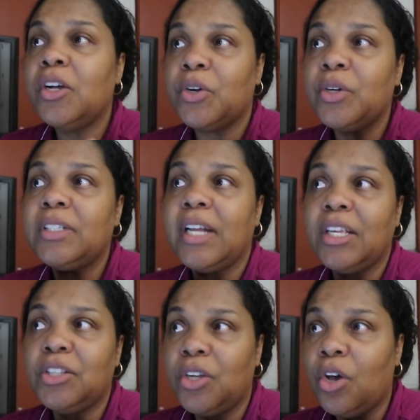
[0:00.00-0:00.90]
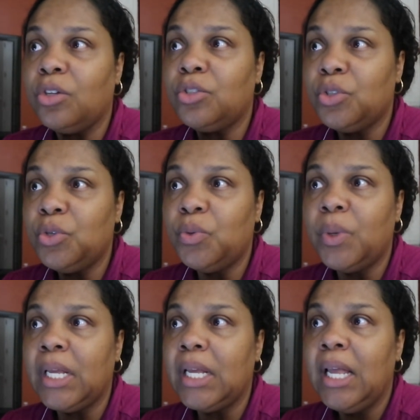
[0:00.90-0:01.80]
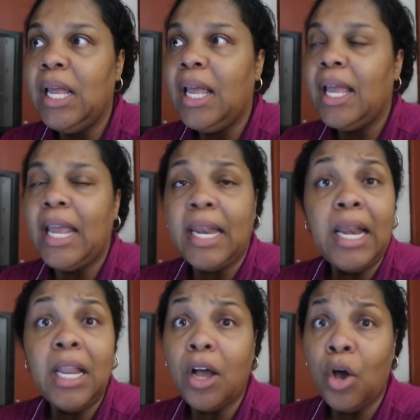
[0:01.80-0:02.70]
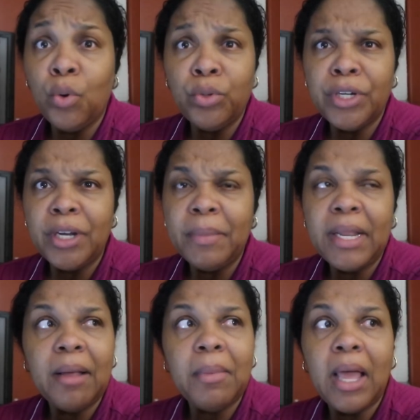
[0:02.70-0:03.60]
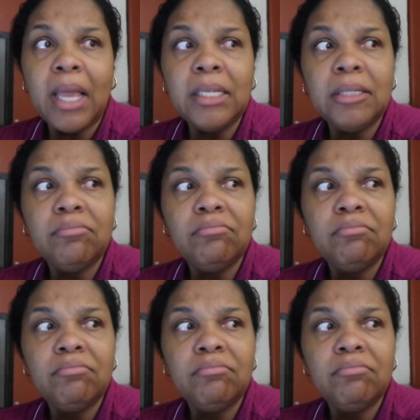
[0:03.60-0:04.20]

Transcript: girls that I used to go to school with, and they look older than me, and I'm like,